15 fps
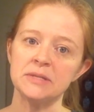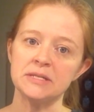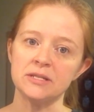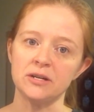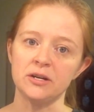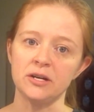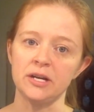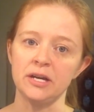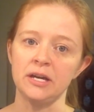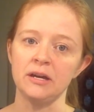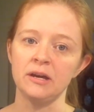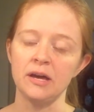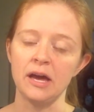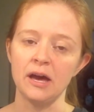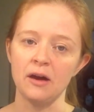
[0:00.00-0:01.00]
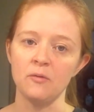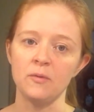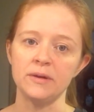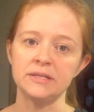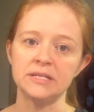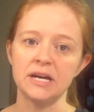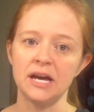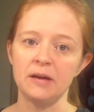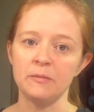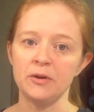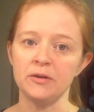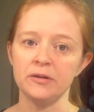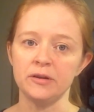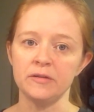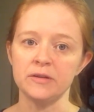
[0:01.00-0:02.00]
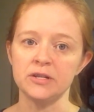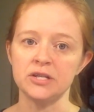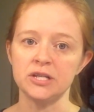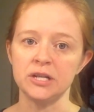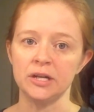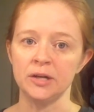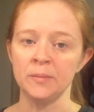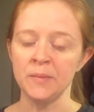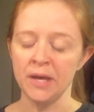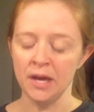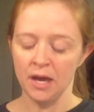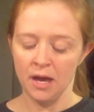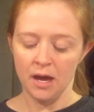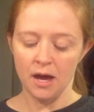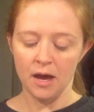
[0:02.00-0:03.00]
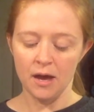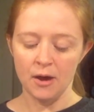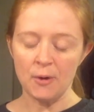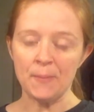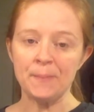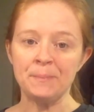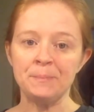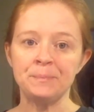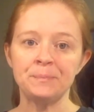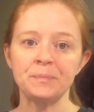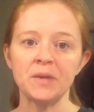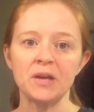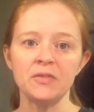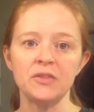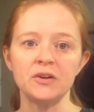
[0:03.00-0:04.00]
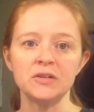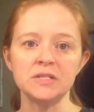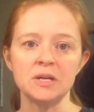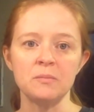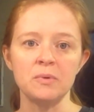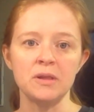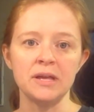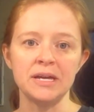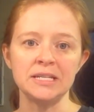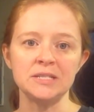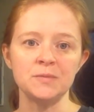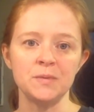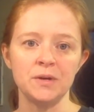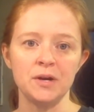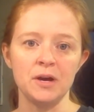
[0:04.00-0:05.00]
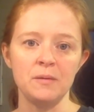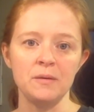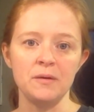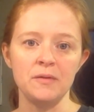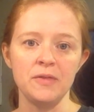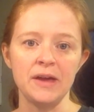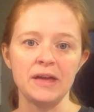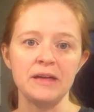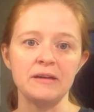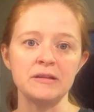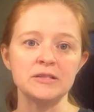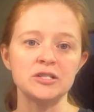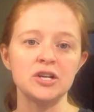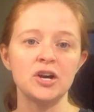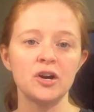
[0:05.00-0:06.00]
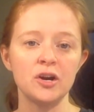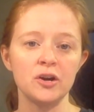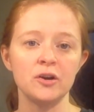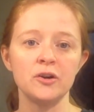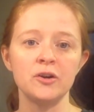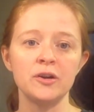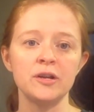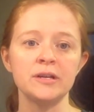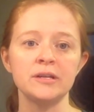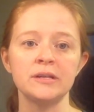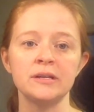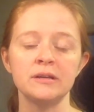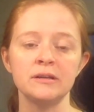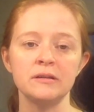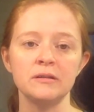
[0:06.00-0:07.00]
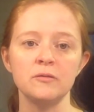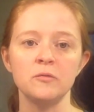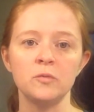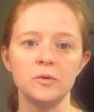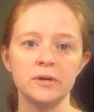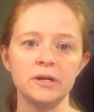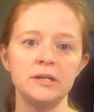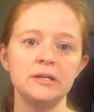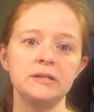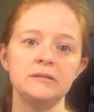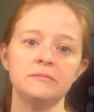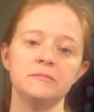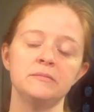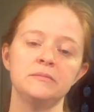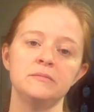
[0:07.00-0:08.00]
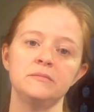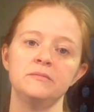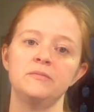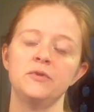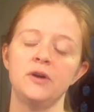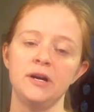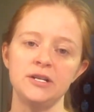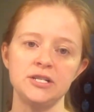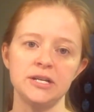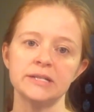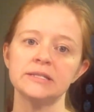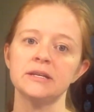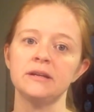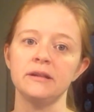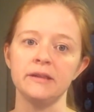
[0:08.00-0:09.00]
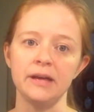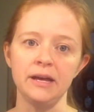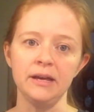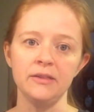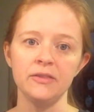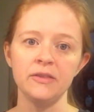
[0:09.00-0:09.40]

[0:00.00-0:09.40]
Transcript: Missouri at one time earlier this year, there's a place where they turn wood projects on a lathe.